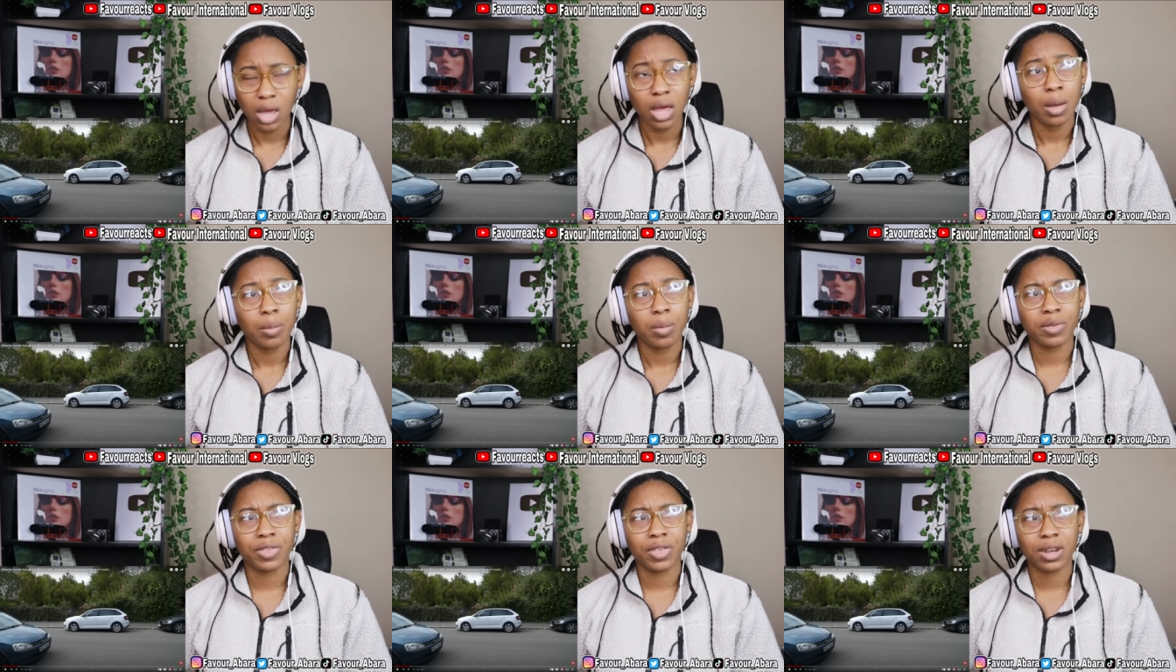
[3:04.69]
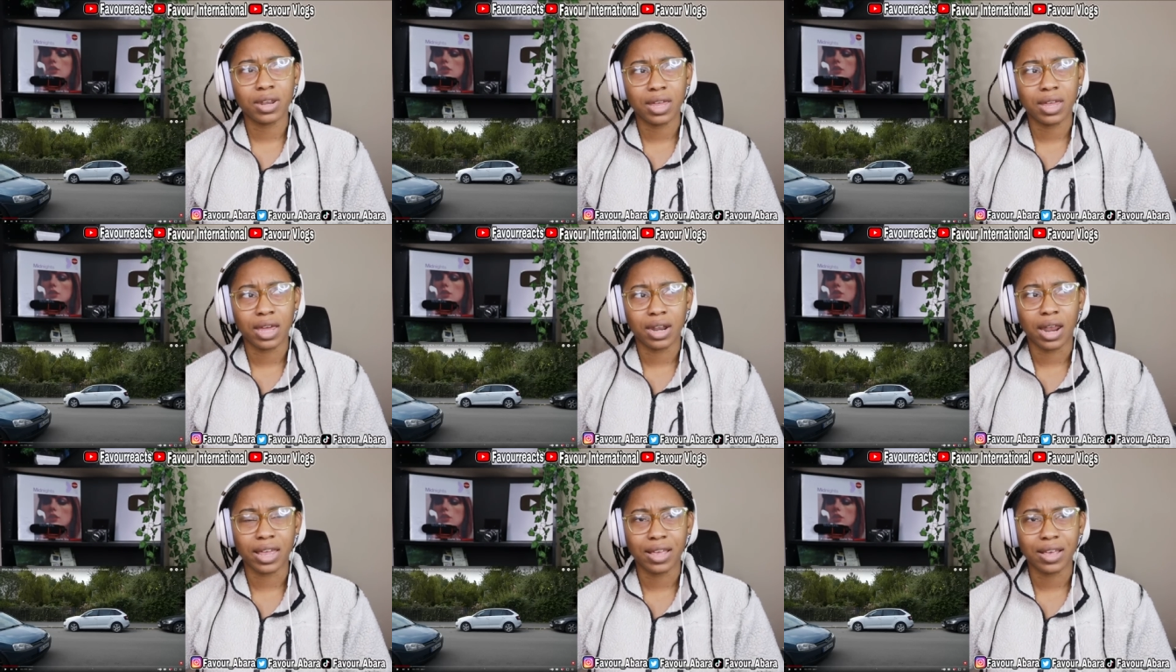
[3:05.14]
But then again,
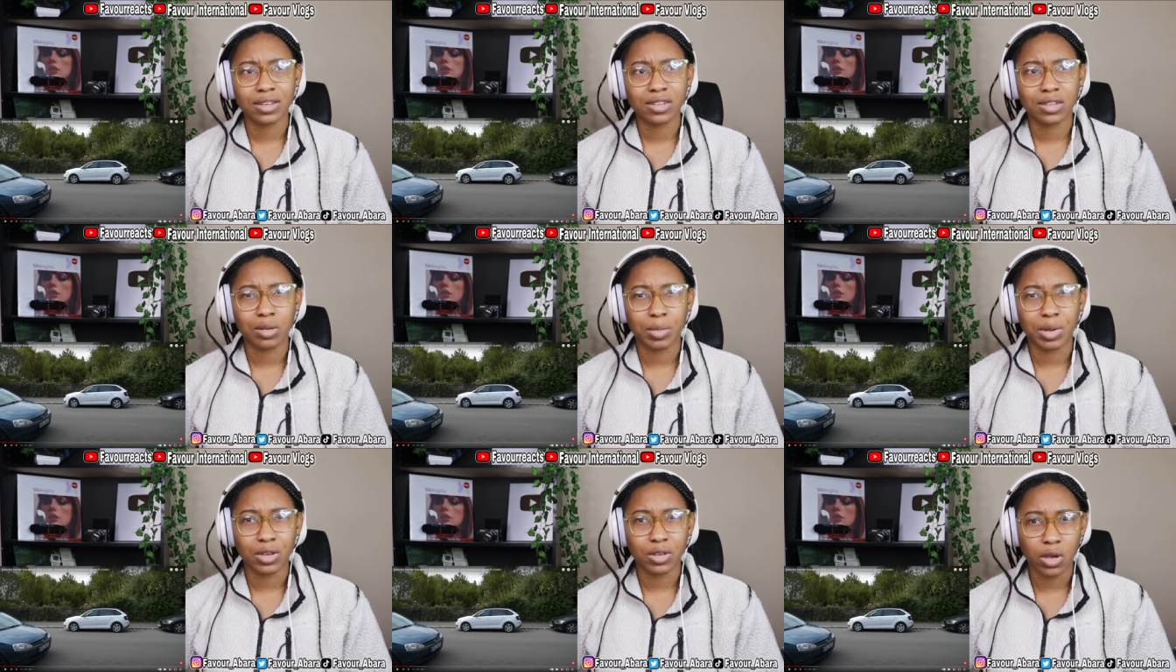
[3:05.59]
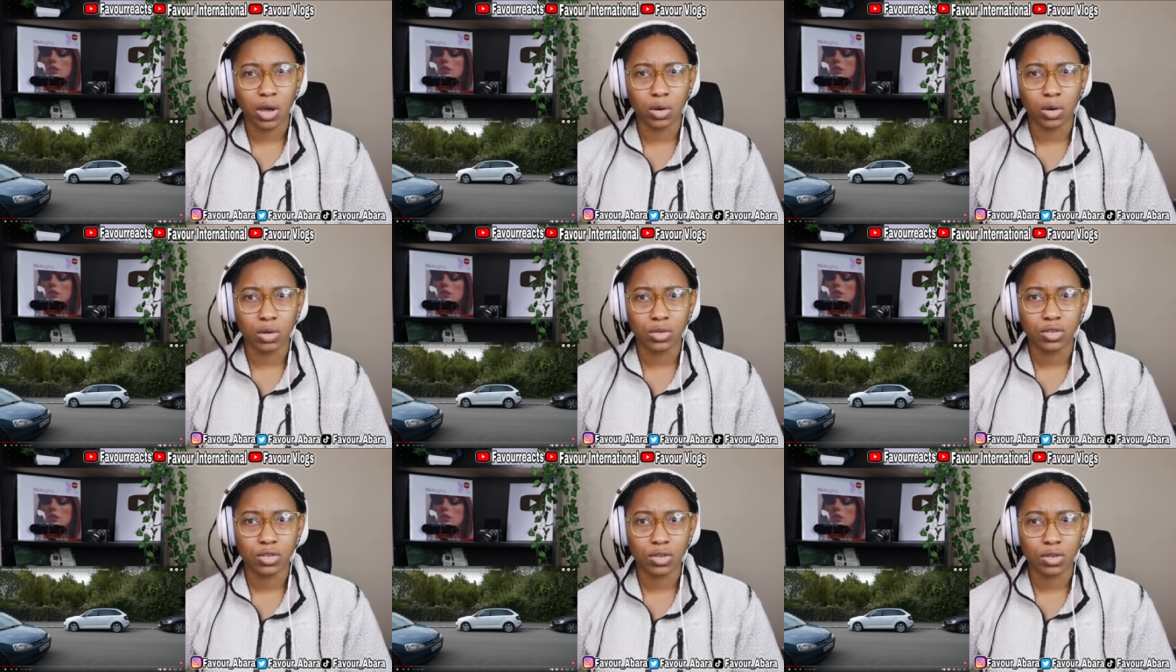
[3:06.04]
I guess the
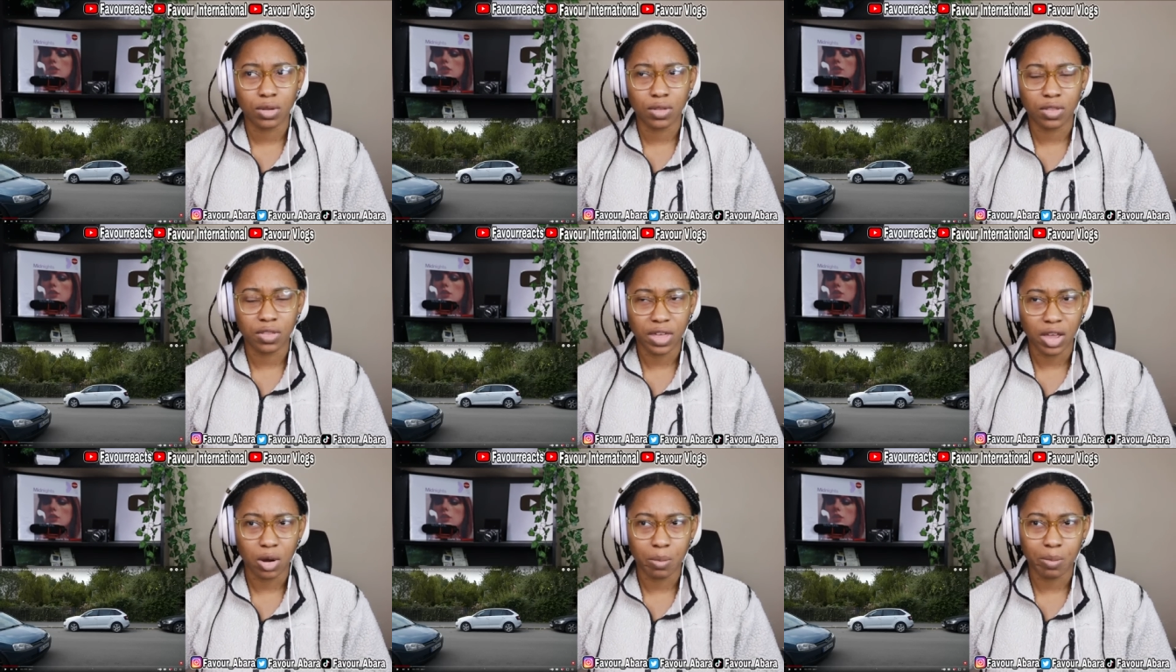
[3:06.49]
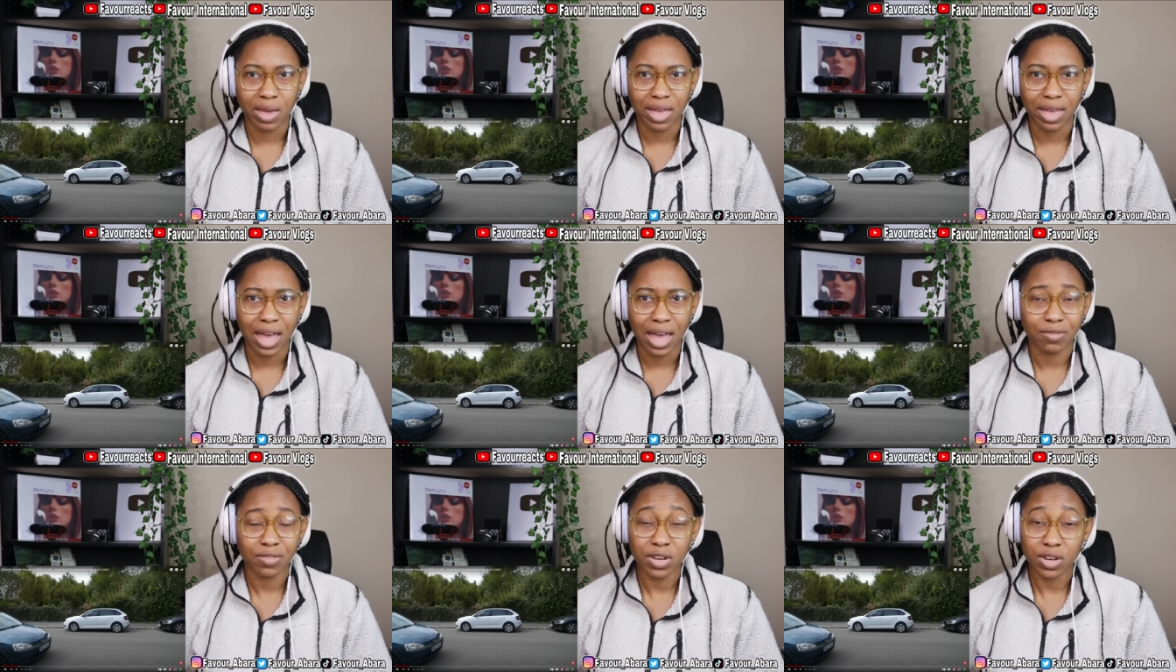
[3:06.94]
McDonald's there may
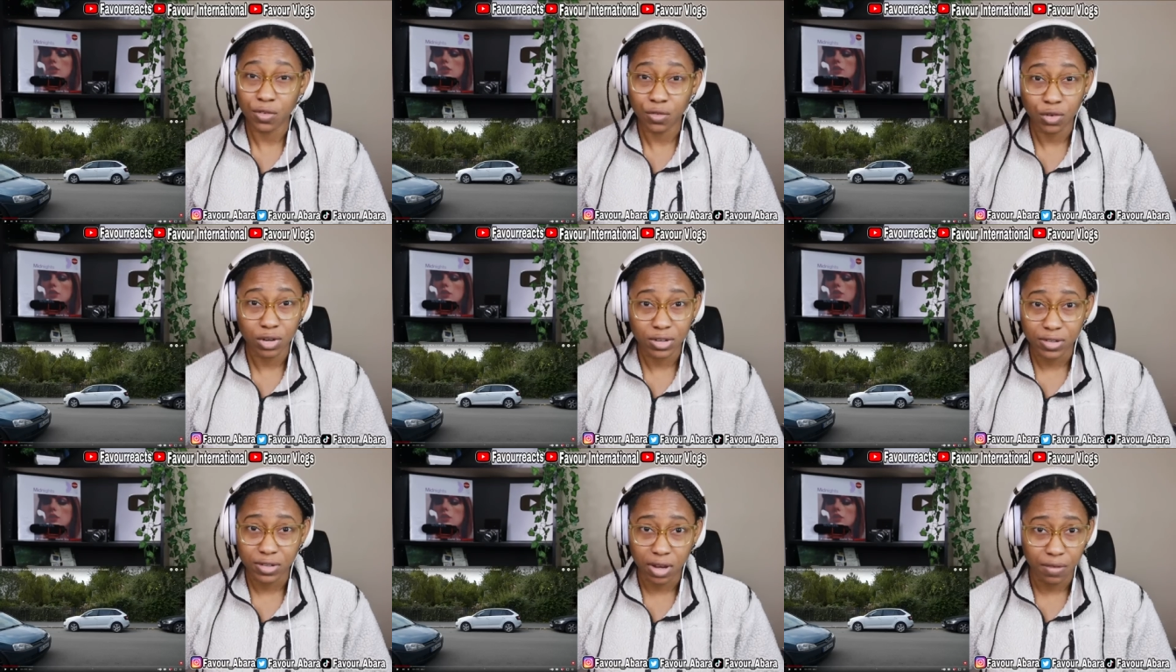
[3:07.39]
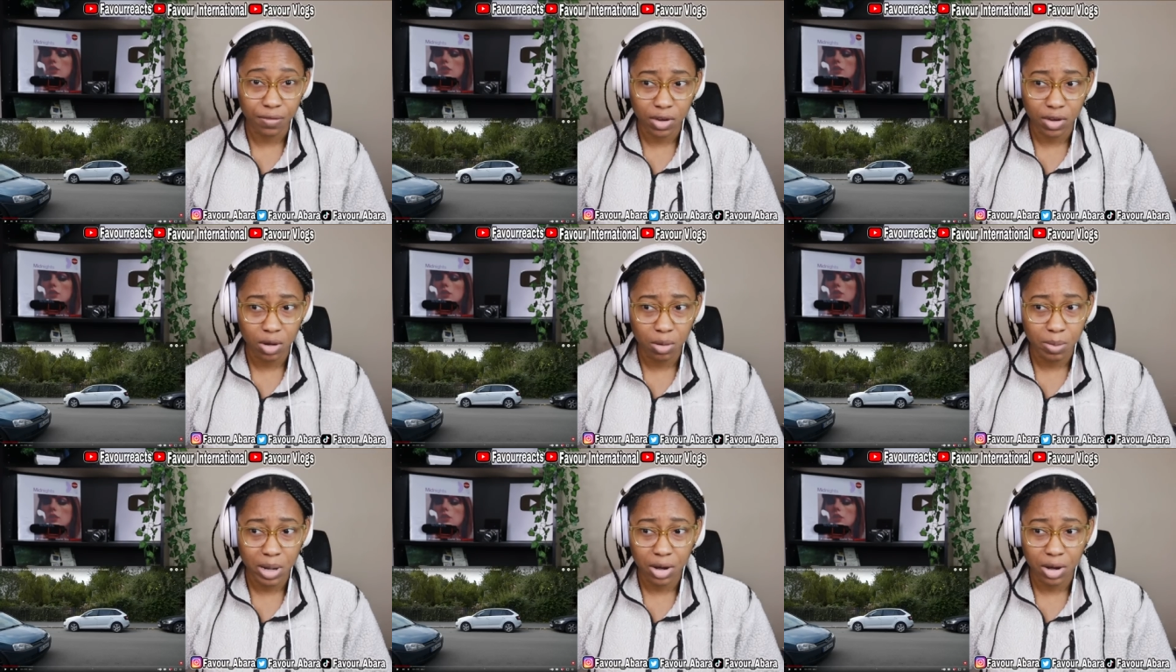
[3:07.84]
have different stuff than
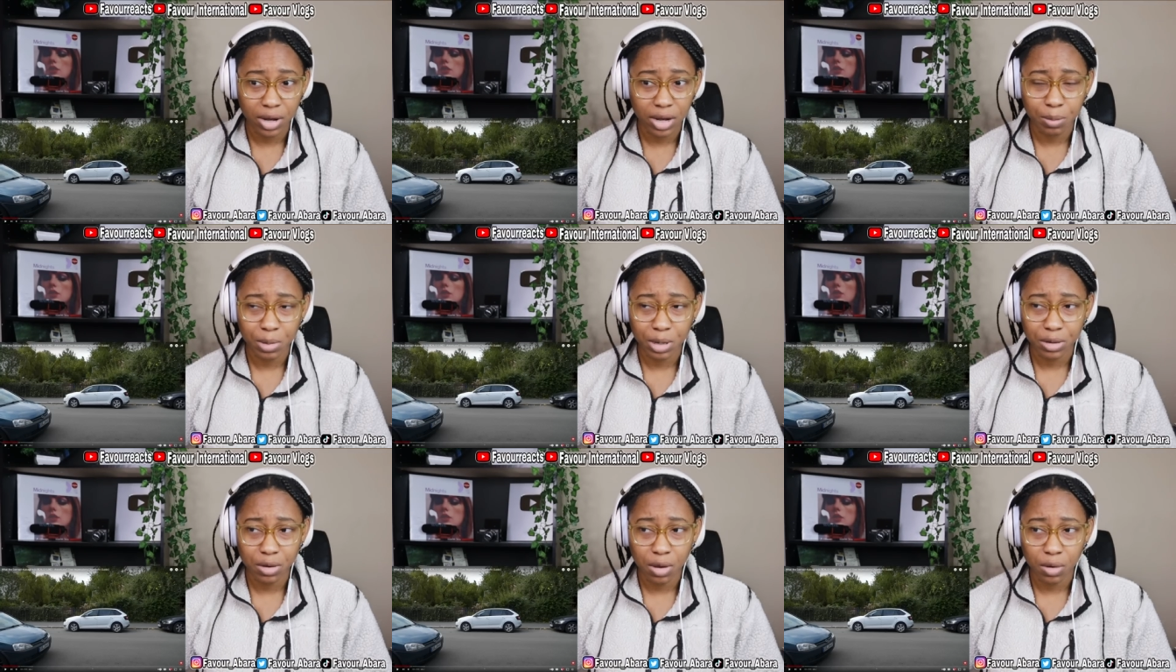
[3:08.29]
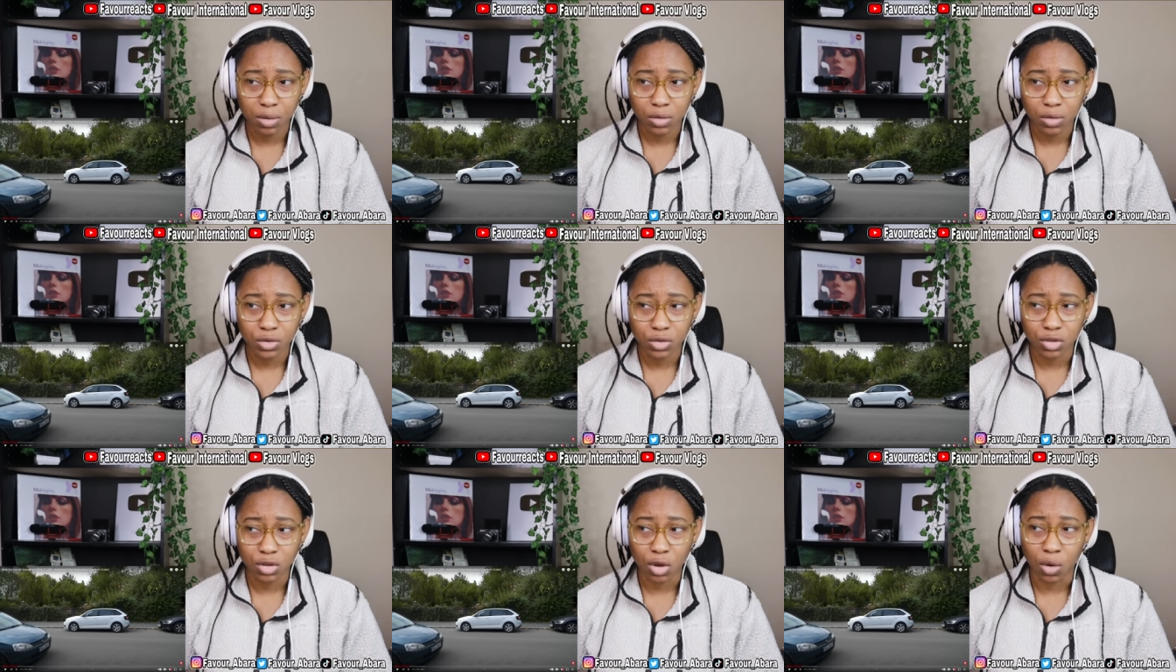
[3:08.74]
American McDonald's,
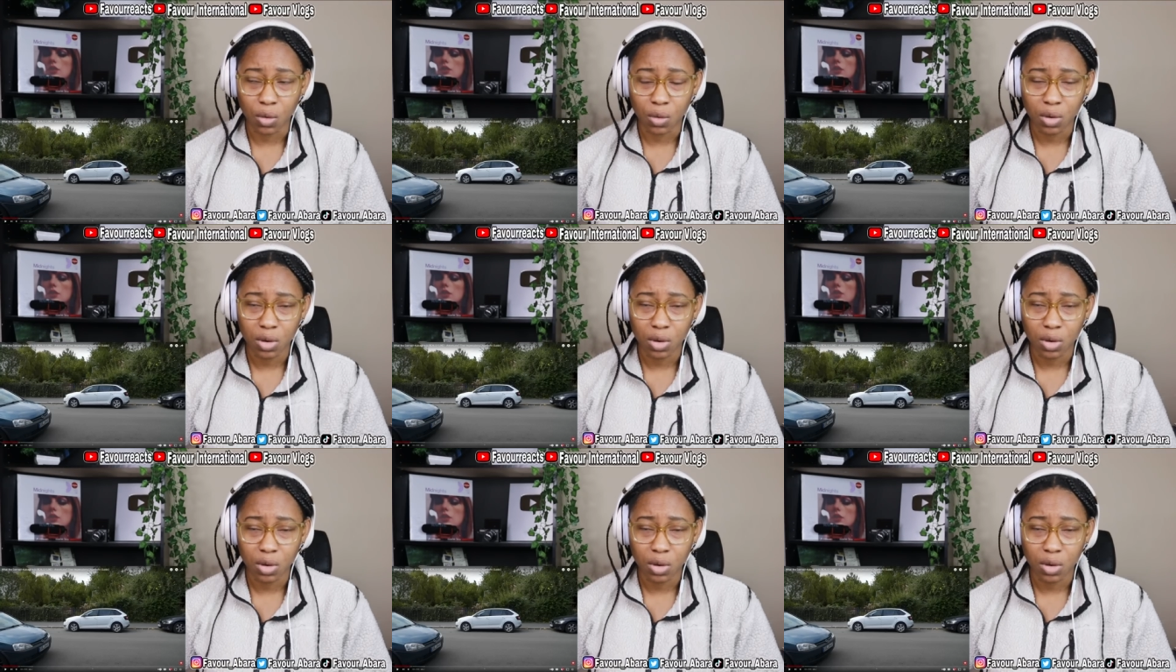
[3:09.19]
so